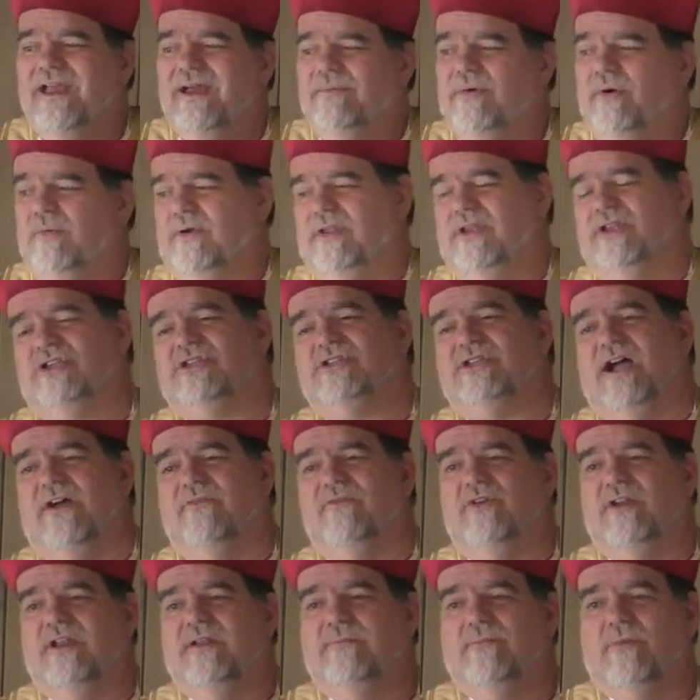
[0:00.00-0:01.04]
But we
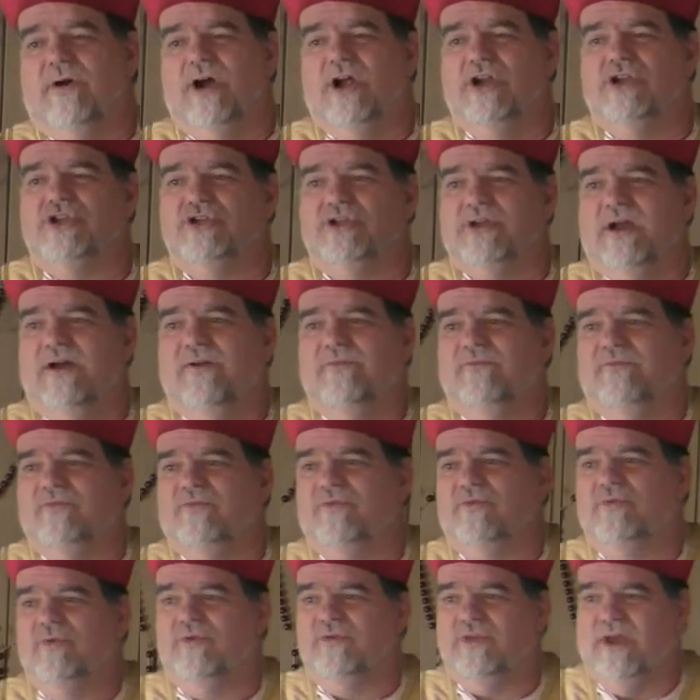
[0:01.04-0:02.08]
discovered in March of
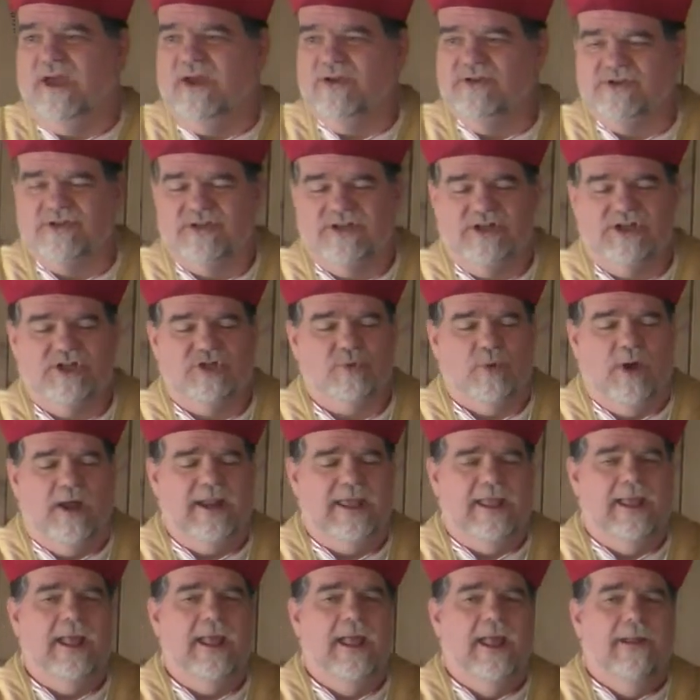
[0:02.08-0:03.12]

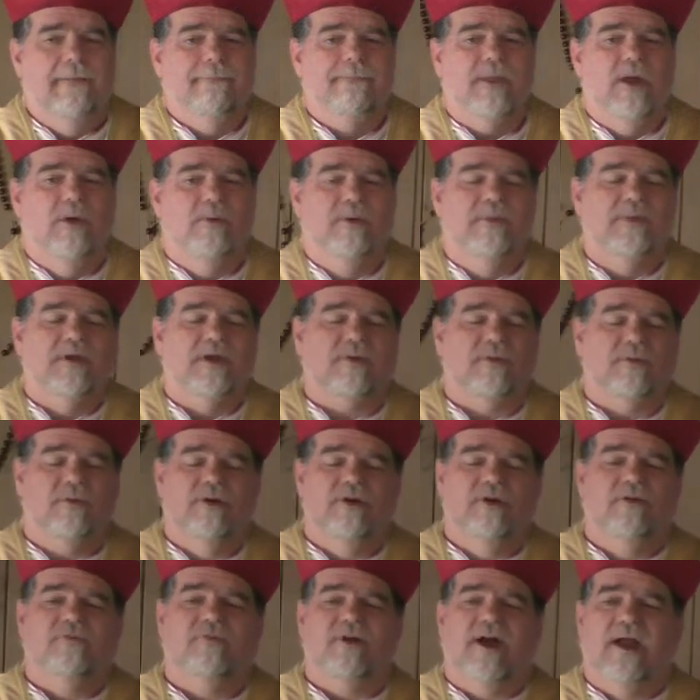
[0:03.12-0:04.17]
2020 that when the
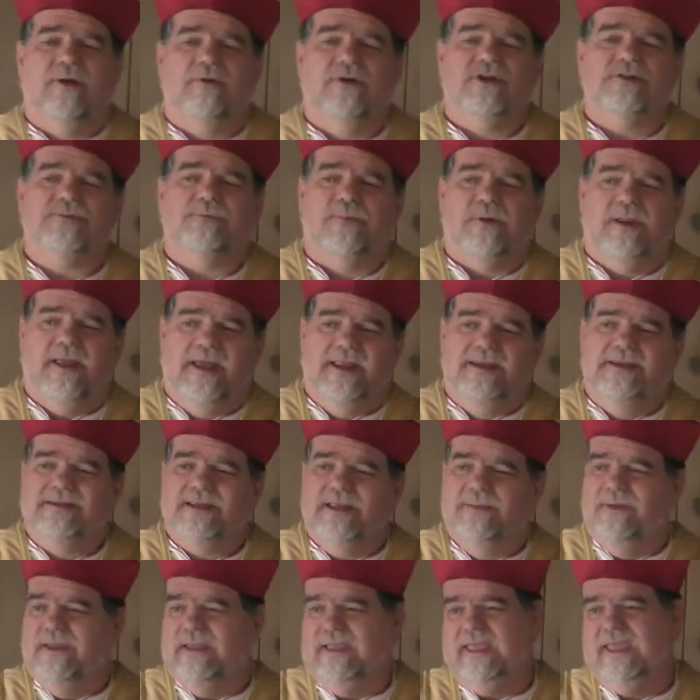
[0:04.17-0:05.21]
coronavirus
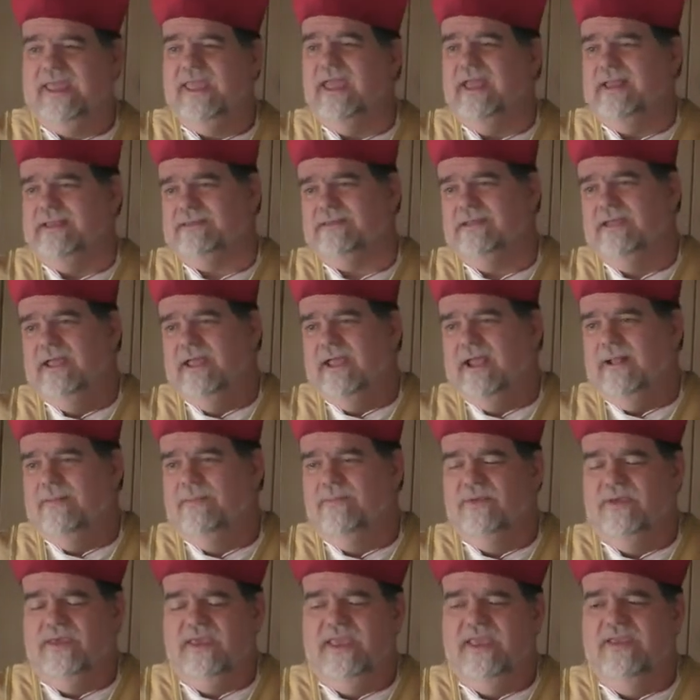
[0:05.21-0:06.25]
pandemic hit
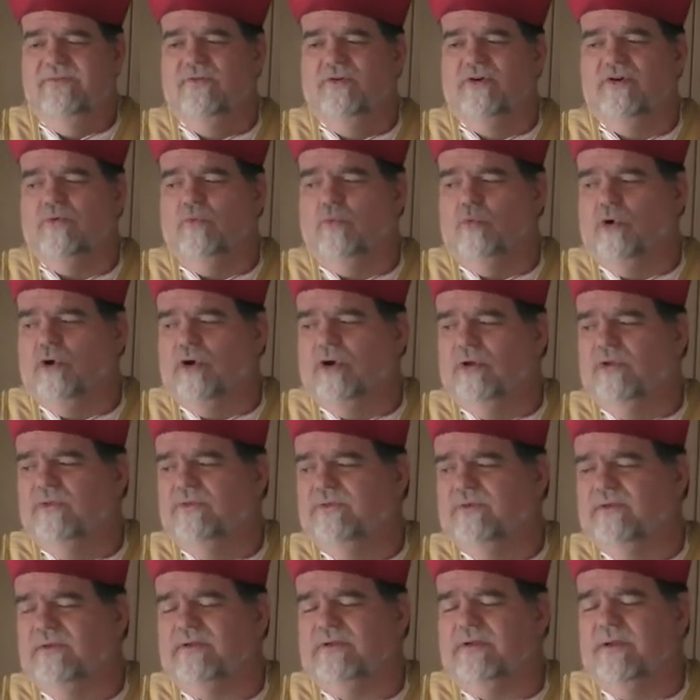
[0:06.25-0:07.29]
and the evil
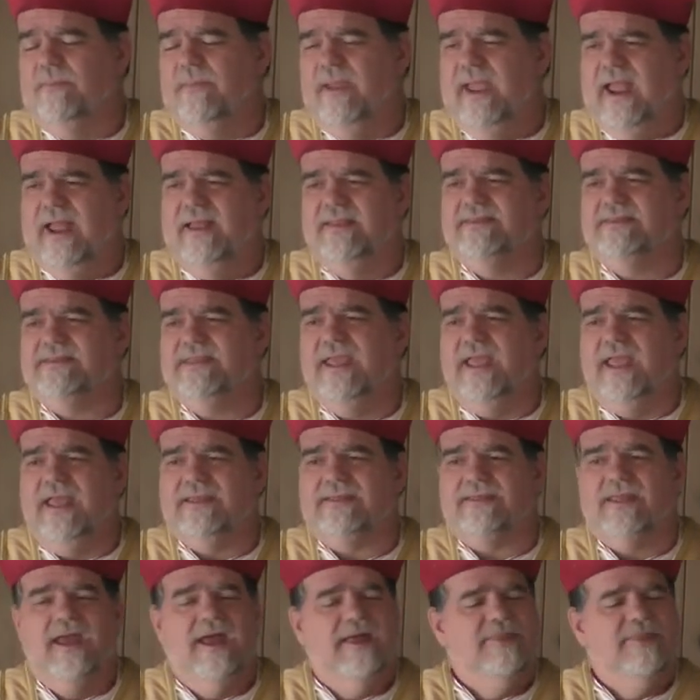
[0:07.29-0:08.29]
world commands hit,